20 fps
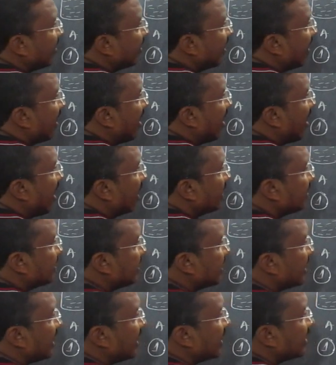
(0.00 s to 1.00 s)
in the
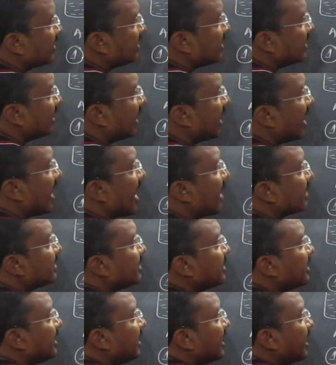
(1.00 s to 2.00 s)
last case in the
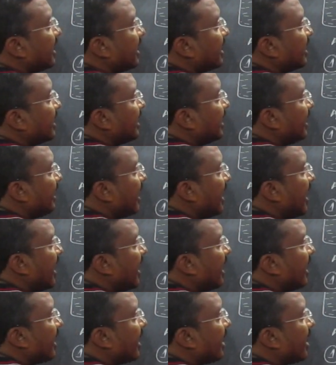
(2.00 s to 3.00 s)
glass C, the
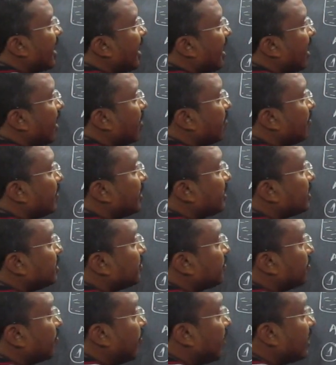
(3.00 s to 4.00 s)
air column is
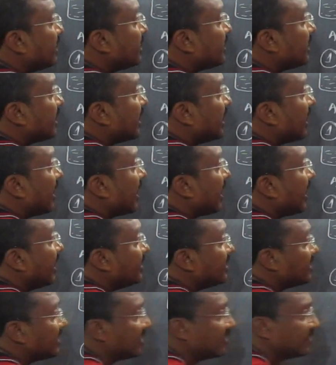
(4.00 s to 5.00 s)
much
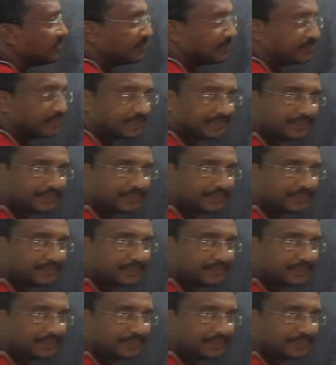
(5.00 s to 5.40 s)
greater.